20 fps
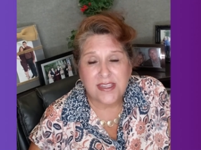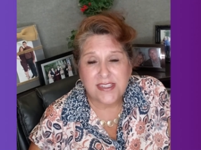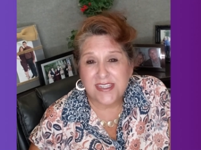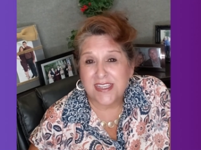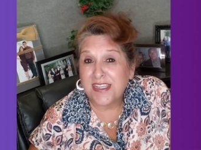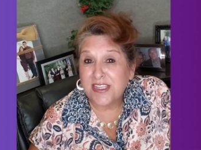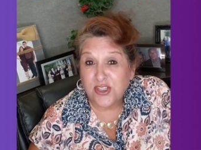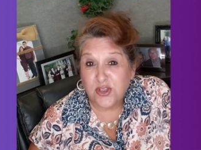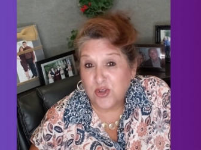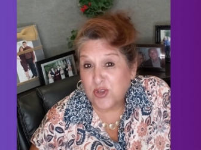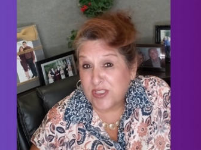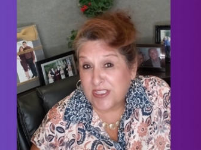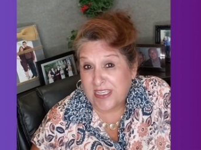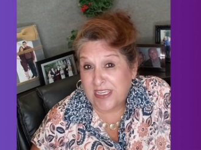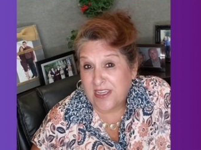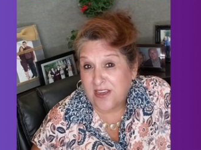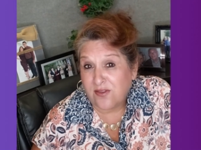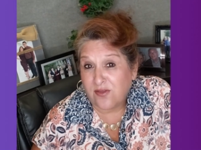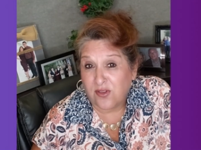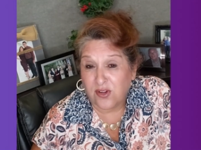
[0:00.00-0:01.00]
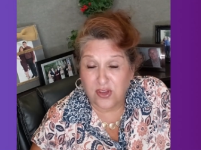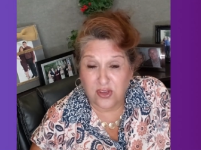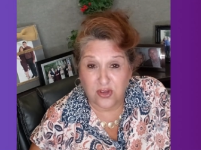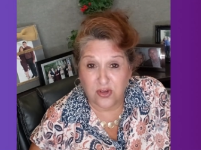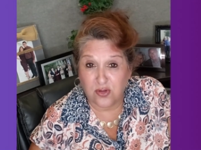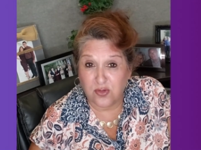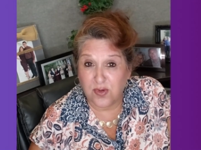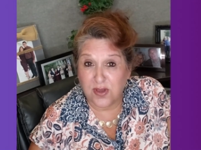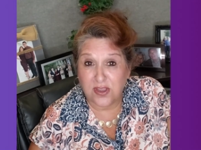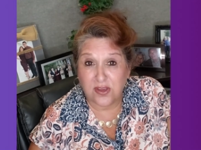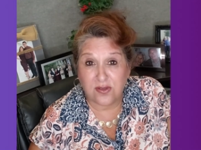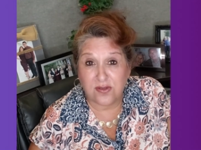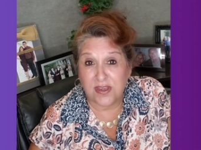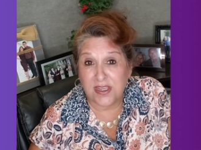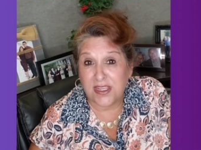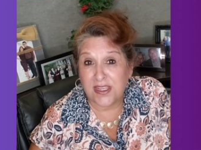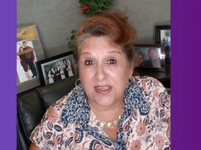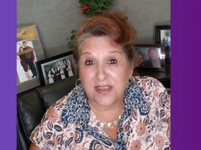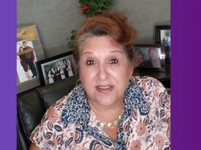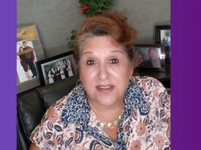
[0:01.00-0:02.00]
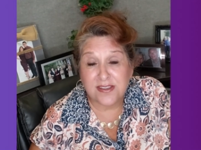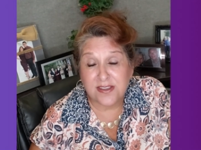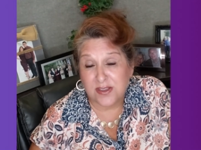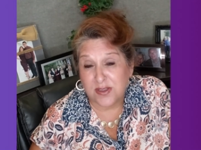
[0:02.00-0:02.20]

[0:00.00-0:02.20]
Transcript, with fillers: to intercede for you when you need